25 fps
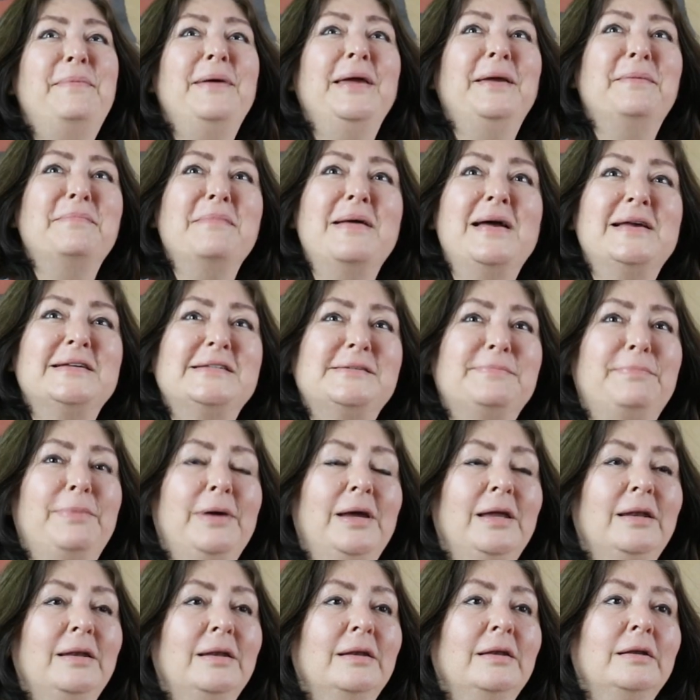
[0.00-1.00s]
a big mess,
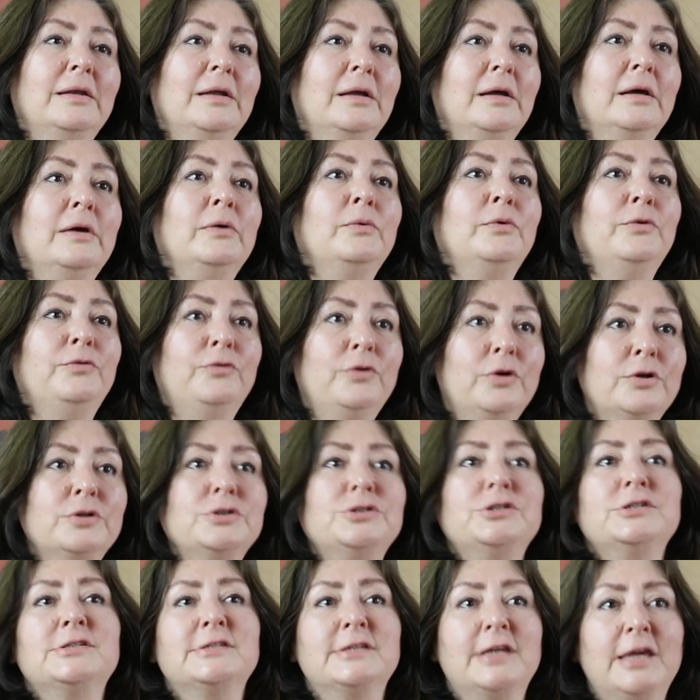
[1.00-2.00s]
but we've got
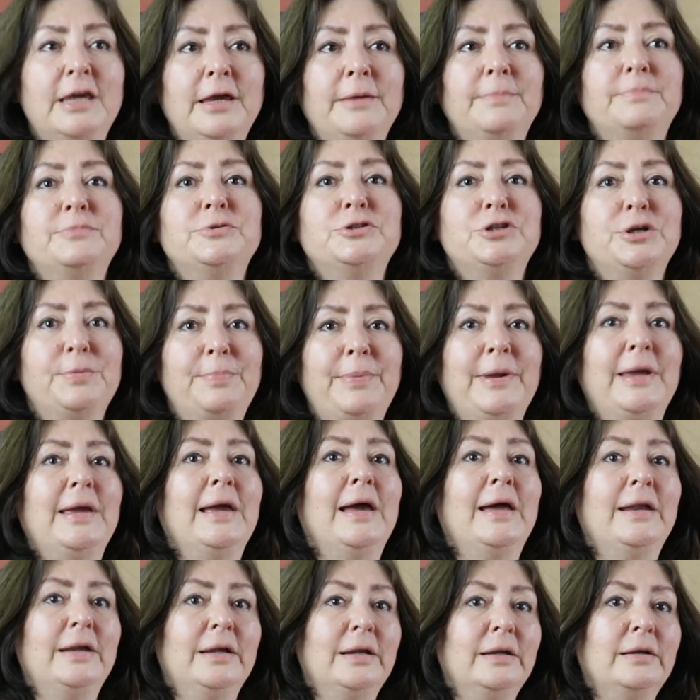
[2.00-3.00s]
to just keep
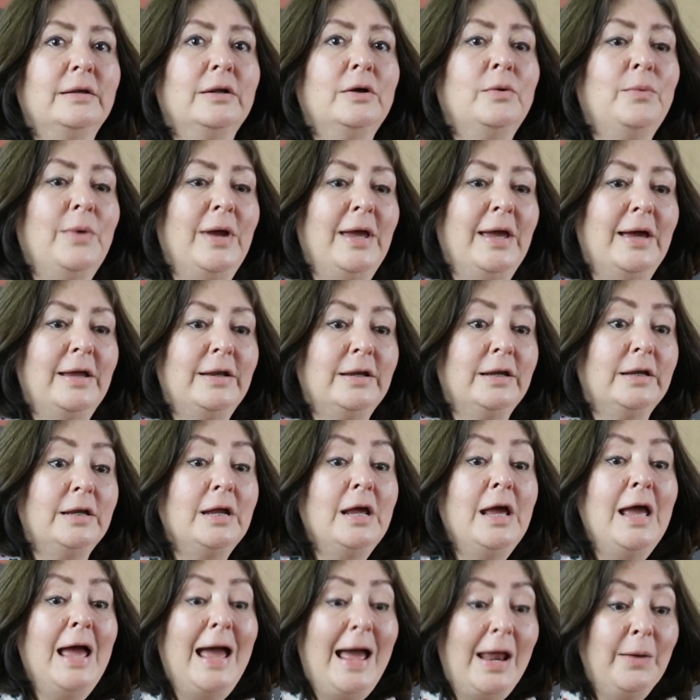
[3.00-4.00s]
chipping at it, away at
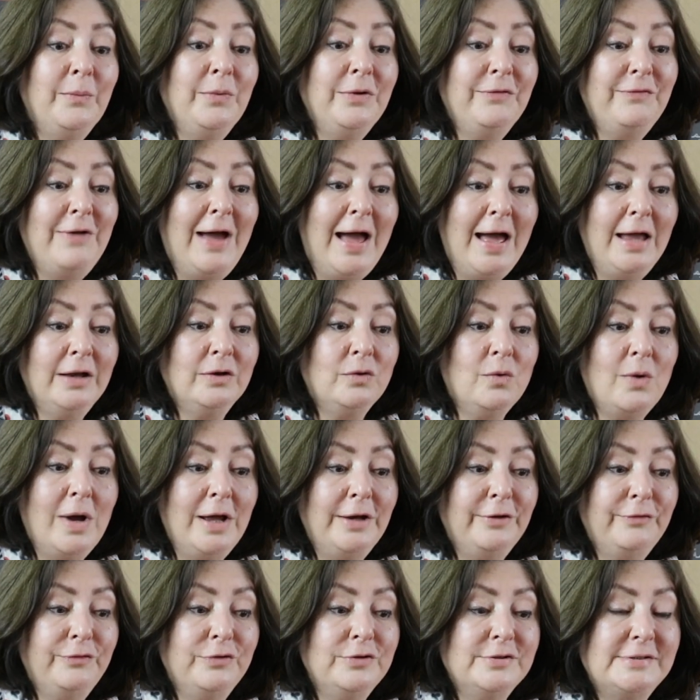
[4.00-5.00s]
it. And we've had
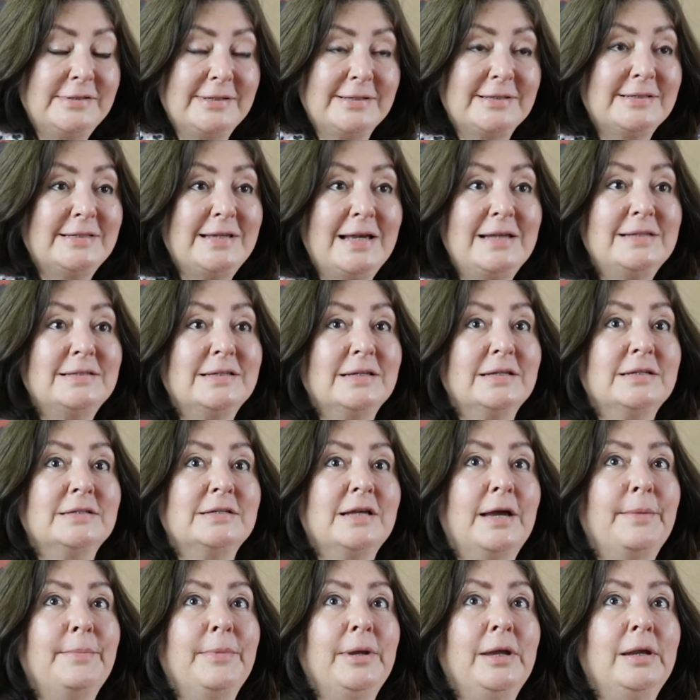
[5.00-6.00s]
quite a few
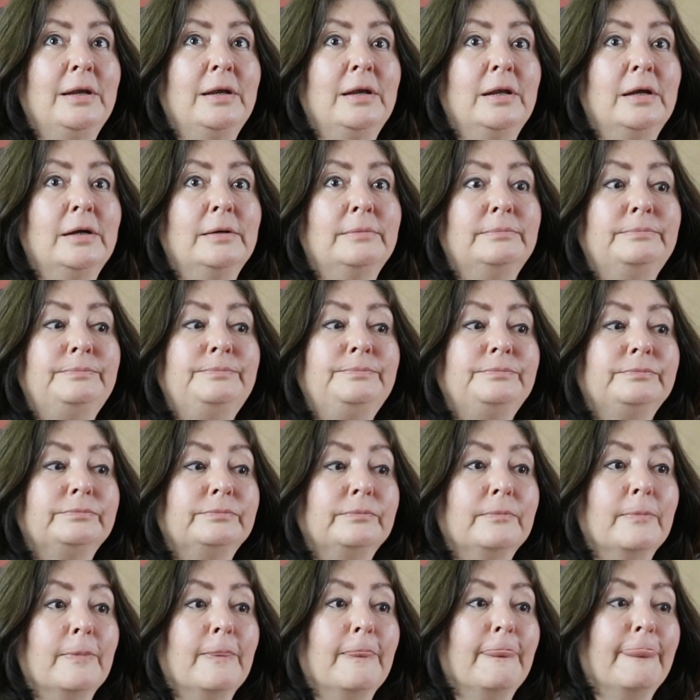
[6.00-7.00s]
successes. I mean, um,
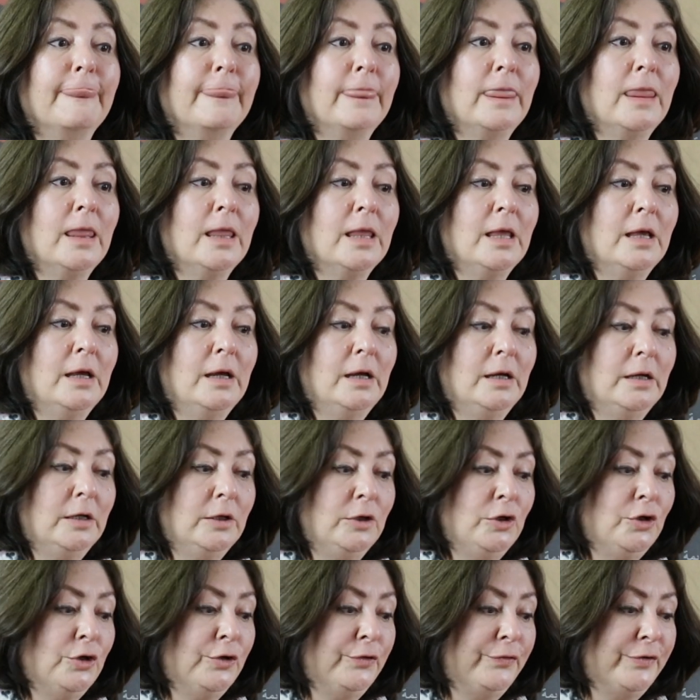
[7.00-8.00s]

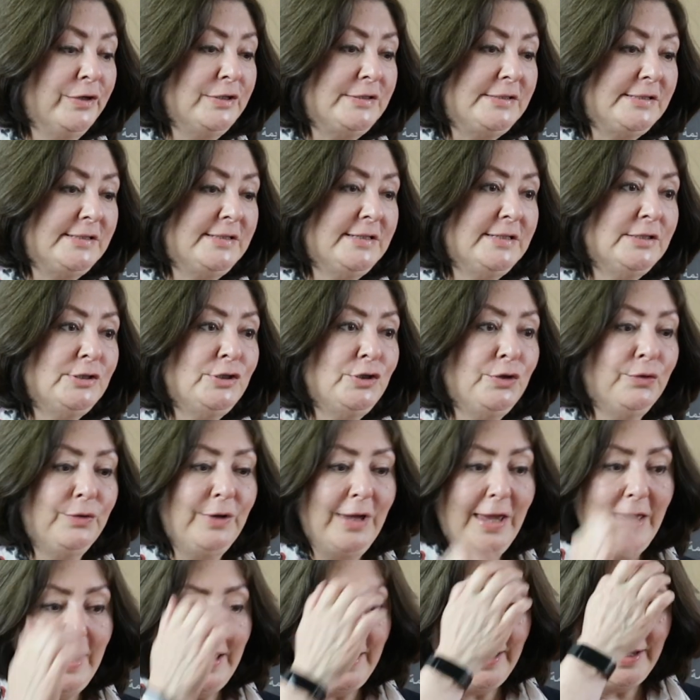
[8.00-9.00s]
Universities
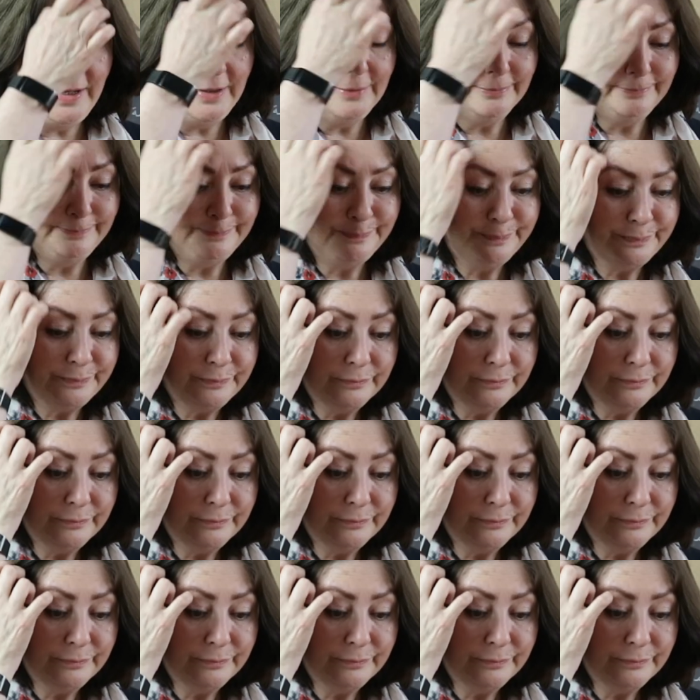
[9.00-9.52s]
UK